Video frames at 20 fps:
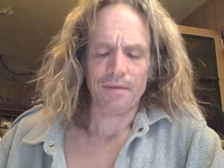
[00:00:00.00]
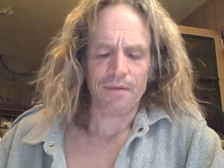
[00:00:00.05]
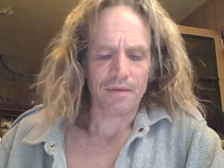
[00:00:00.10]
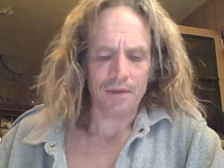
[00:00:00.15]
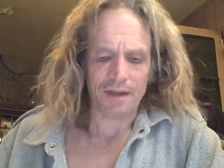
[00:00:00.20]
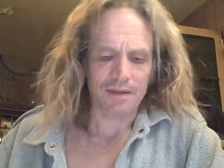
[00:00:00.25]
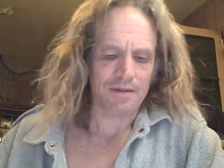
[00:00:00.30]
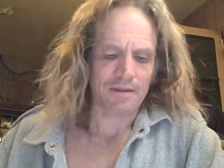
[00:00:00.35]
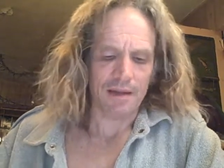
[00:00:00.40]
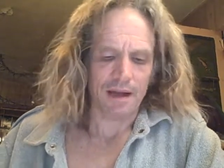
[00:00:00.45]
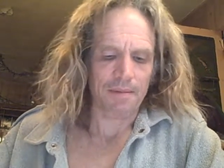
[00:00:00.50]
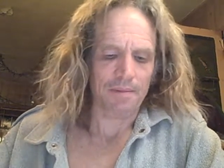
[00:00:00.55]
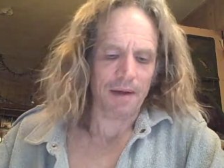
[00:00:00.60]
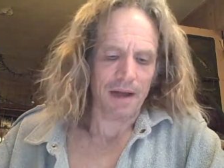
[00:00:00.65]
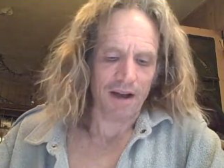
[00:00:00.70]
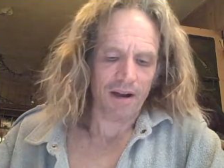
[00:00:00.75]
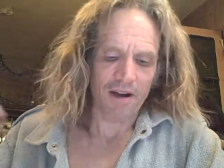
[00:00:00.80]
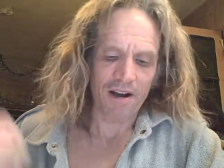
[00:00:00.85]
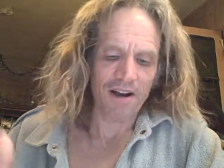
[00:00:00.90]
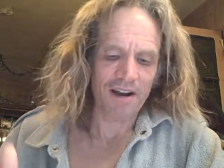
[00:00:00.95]
That's not
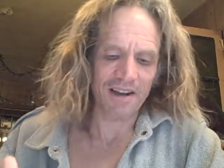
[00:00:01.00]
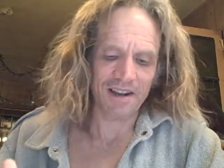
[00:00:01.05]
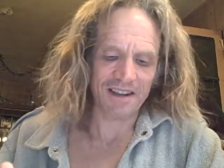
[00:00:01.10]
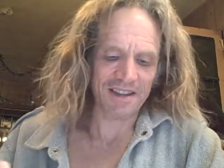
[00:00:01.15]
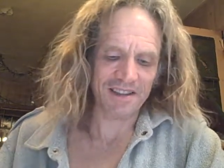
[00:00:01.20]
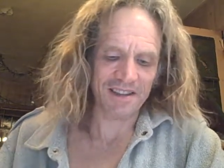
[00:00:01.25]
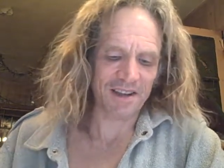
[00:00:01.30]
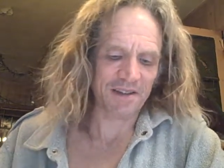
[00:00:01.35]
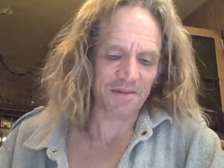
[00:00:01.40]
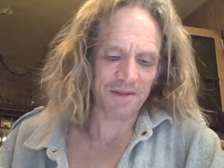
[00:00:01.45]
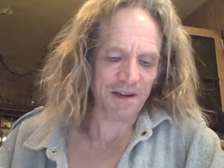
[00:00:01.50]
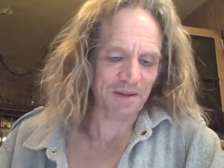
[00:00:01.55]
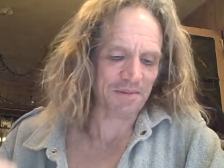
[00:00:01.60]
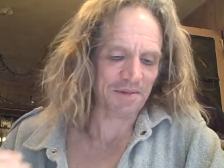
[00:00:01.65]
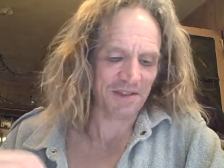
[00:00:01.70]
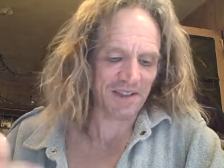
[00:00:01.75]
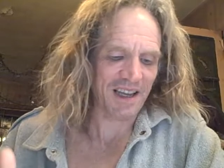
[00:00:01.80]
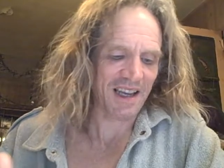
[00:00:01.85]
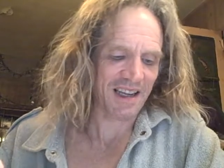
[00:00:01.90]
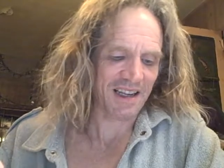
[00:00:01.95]
what I'm
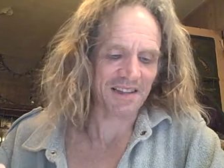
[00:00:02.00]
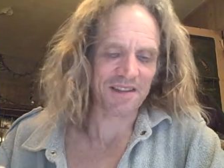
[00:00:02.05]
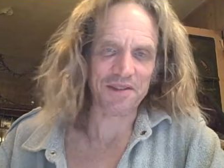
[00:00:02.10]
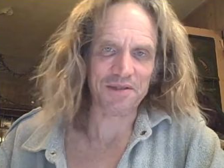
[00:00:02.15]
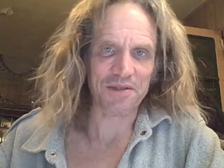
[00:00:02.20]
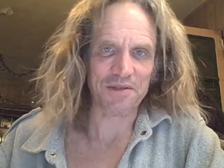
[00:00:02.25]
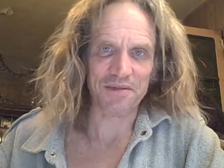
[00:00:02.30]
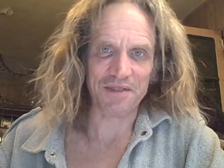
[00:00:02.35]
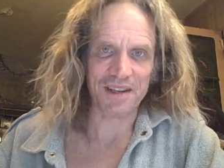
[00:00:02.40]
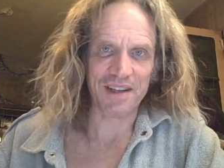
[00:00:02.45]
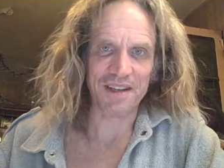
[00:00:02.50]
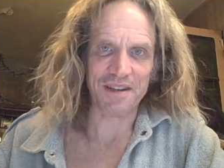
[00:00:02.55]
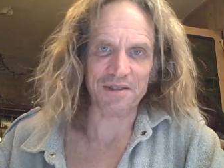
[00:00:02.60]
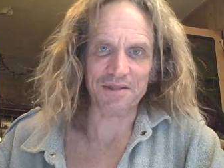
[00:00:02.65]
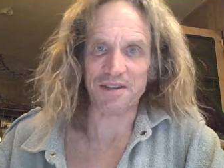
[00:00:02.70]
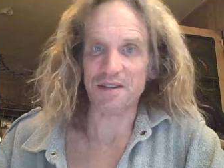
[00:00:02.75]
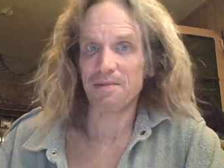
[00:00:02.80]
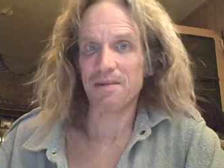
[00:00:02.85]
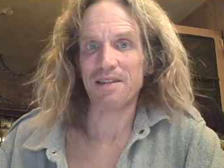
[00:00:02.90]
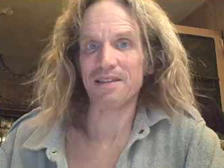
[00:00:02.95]
saying in those
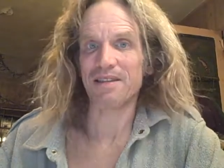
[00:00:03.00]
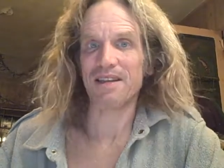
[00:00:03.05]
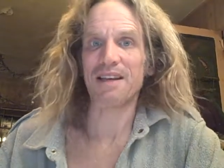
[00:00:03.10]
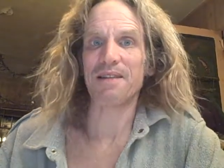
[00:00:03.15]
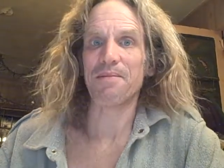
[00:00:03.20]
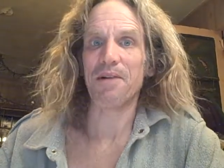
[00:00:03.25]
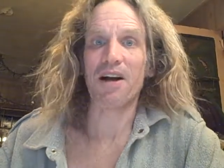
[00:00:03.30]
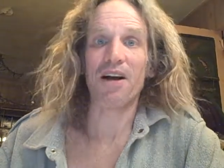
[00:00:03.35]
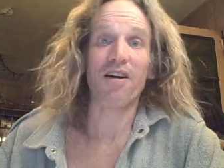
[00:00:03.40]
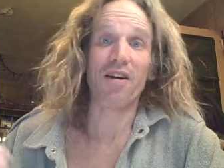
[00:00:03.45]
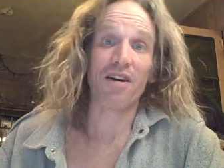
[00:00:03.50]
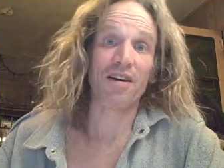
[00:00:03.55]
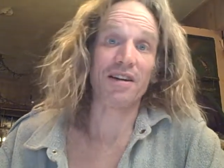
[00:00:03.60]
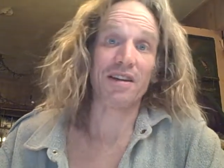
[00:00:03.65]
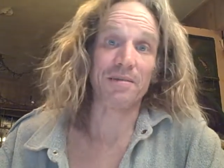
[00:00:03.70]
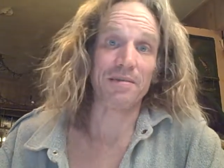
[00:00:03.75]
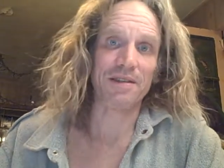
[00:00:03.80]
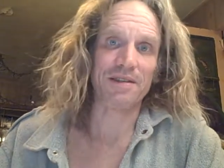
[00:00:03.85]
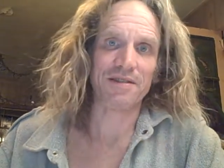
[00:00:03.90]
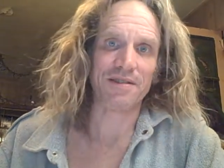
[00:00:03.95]
videos. I'm not saying my
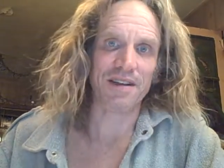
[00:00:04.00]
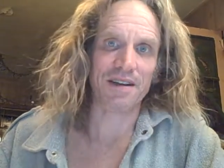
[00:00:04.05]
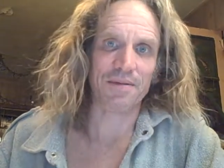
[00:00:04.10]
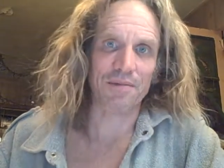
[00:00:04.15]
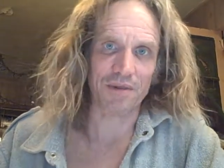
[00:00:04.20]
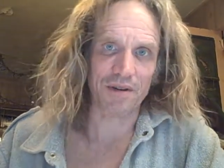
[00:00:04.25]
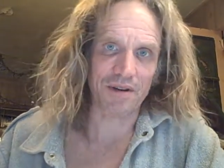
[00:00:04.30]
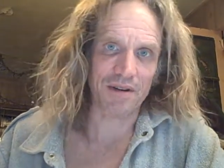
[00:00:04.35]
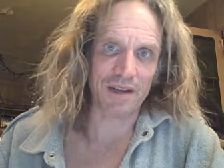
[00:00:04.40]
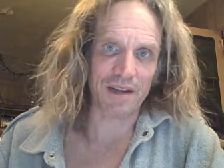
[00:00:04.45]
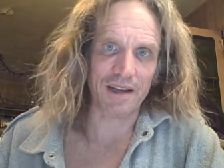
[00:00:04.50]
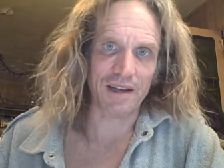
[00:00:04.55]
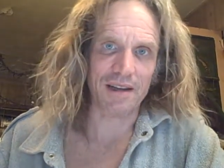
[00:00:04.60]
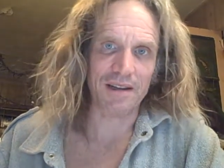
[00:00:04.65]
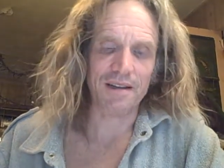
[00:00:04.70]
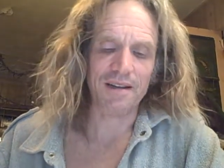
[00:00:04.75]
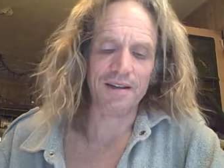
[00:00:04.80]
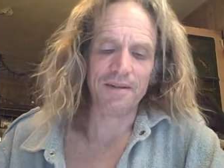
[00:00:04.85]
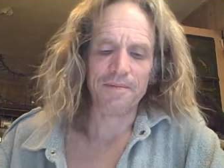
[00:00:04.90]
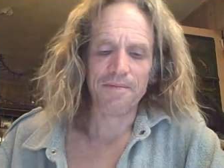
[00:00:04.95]
argument's not
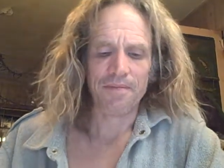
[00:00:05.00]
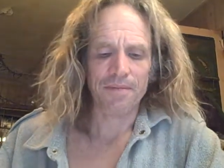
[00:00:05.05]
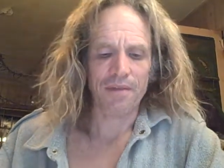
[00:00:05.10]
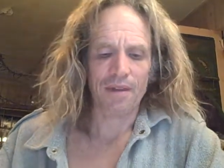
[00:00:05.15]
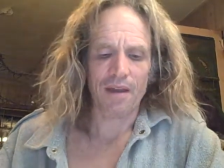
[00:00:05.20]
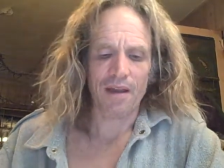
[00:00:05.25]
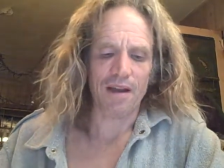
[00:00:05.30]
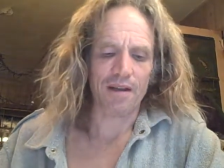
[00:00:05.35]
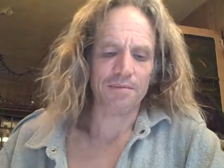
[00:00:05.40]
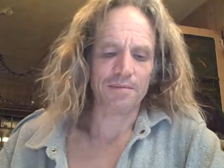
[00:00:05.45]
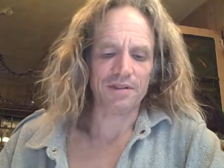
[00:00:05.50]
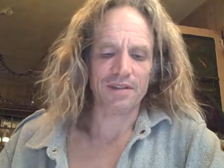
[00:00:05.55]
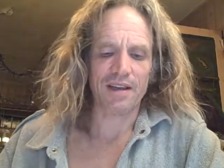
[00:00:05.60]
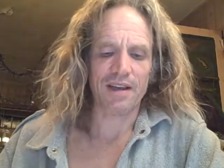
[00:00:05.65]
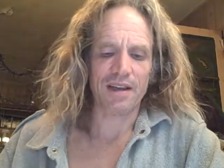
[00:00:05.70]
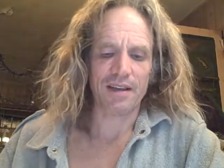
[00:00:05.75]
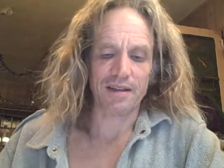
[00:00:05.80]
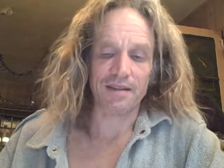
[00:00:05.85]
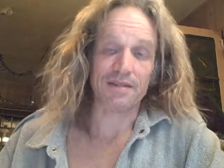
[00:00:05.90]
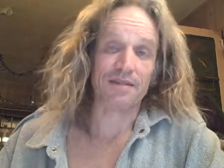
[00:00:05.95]
working. I'm
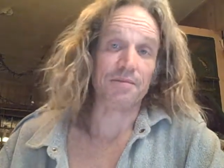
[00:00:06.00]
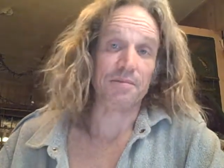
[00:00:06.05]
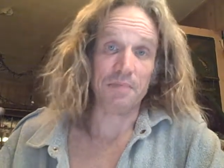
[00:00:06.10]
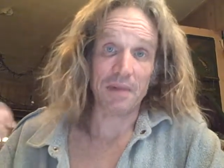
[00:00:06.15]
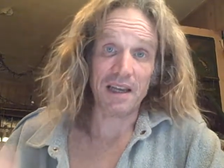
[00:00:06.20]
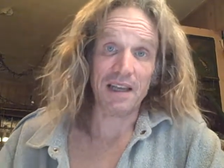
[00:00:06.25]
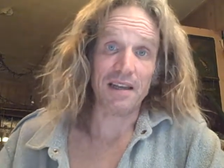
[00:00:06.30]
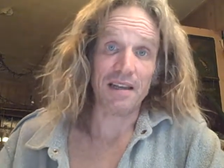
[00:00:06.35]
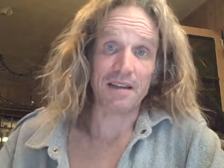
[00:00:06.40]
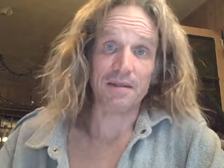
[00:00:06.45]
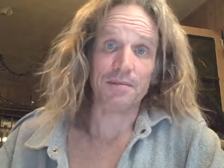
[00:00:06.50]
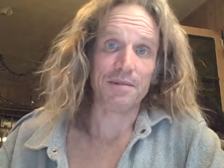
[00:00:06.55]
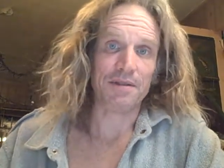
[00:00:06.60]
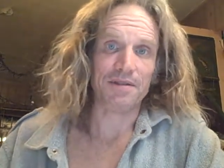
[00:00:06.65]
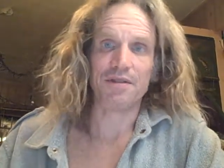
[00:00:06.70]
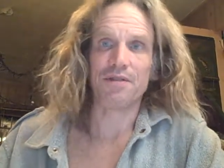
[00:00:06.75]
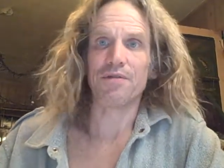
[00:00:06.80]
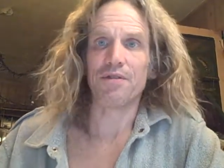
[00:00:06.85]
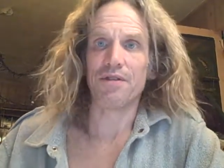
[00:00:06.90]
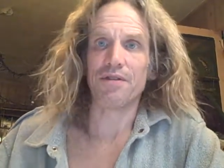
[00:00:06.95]
saying this medium
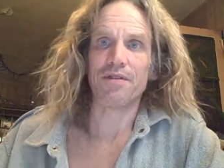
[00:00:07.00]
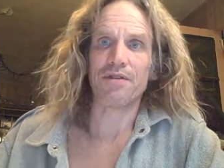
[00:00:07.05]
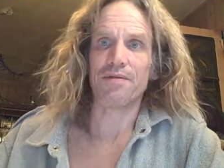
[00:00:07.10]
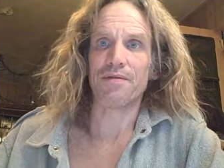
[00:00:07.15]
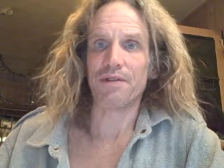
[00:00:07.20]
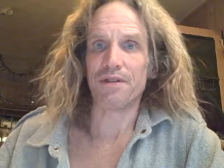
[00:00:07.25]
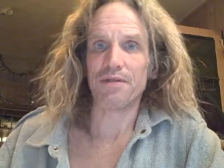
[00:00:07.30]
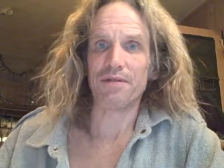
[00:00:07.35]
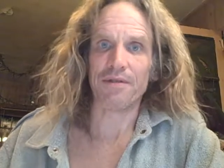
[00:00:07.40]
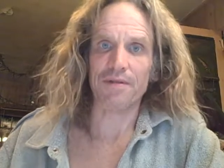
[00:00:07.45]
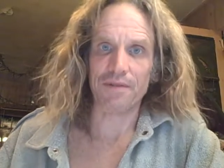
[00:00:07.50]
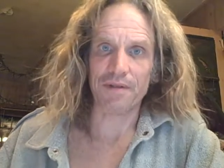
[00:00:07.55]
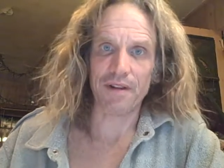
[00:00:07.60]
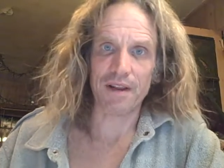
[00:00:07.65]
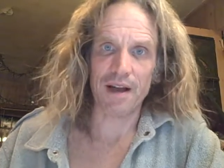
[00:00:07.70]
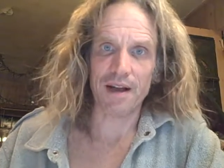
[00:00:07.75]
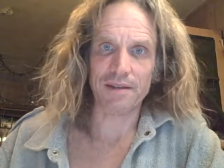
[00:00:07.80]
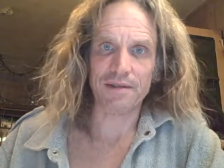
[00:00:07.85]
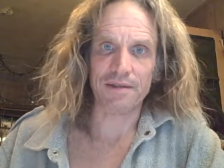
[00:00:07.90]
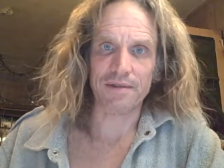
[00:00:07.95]
is no good for doing
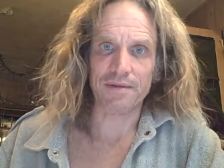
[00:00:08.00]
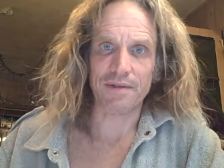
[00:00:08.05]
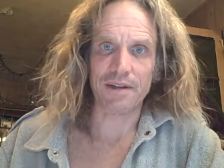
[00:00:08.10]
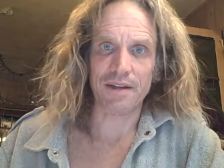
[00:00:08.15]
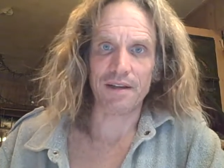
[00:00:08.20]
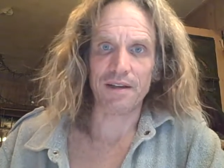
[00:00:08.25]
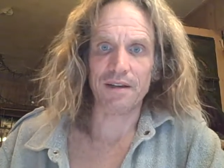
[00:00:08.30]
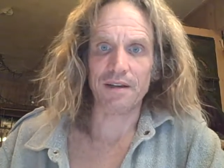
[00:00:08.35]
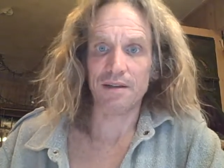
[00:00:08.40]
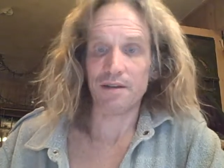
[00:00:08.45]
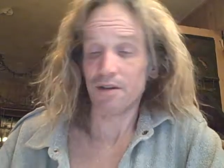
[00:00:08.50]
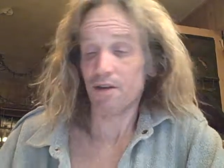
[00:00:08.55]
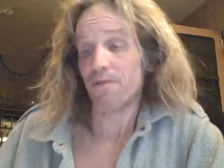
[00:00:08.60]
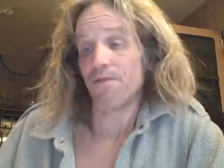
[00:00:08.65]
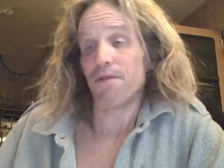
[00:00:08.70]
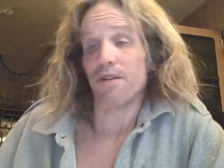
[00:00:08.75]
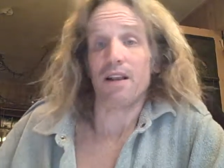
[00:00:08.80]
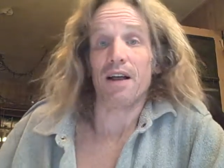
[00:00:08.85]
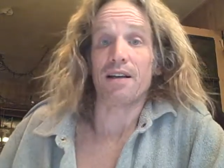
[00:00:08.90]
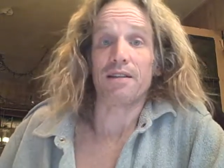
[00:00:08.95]
philosophy. No
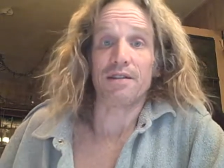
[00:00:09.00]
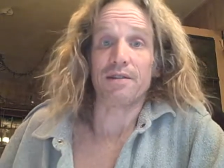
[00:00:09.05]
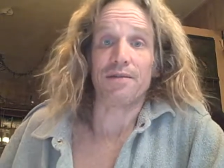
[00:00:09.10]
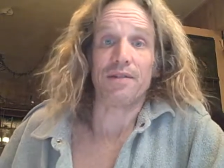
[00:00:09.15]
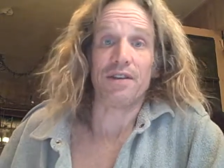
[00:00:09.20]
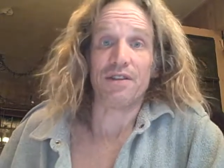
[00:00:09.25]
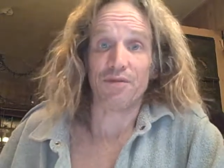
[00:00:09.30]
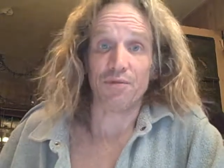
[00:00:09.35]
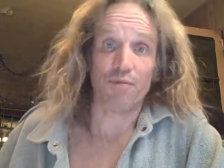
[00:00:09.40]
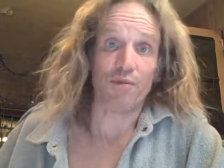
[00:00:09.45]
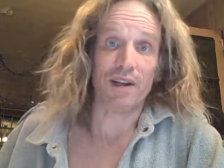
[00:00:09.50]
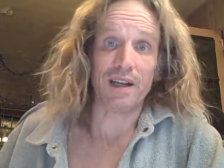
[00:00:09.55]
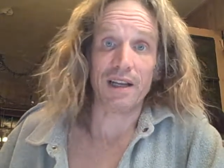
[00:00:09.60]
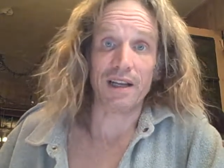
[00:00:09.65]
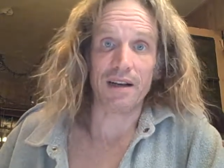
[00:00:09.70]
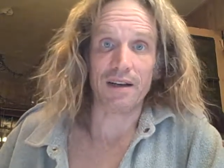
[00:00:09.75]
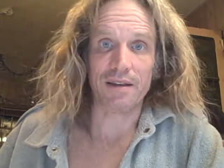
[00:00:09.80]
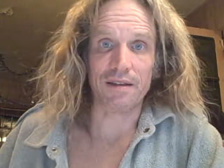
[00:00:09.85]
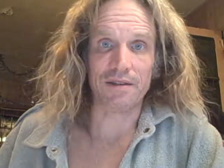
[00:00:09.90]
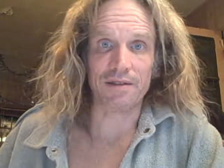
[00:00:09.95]
philosophy's
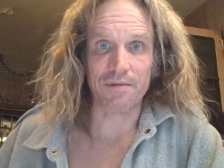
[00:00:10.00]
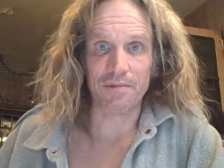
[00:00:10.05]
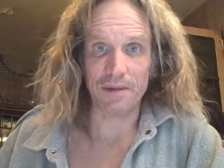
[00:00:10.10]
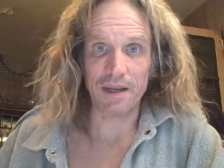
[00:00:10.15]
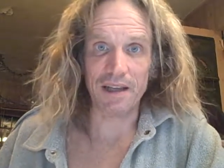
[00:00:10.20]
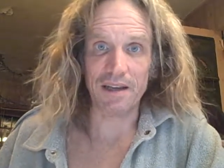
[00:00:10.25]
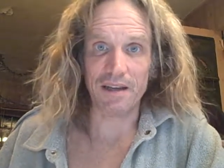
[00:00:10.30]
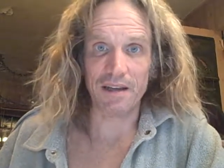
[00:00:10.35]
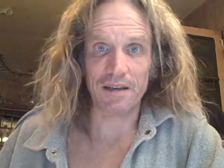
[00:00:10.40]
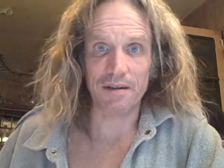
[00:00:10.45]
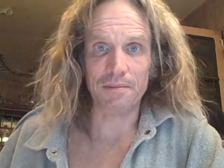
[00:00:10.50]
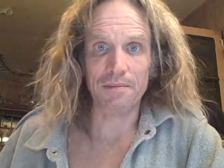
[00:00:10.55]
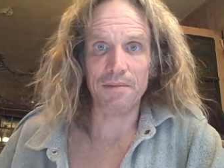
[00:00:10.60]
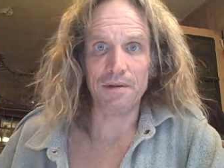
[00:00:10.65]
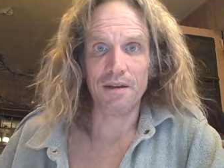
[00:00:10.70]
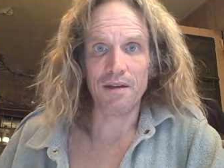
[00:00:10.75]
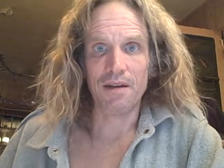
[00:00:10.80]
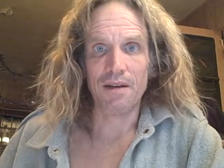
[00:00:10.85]
winning on this medium.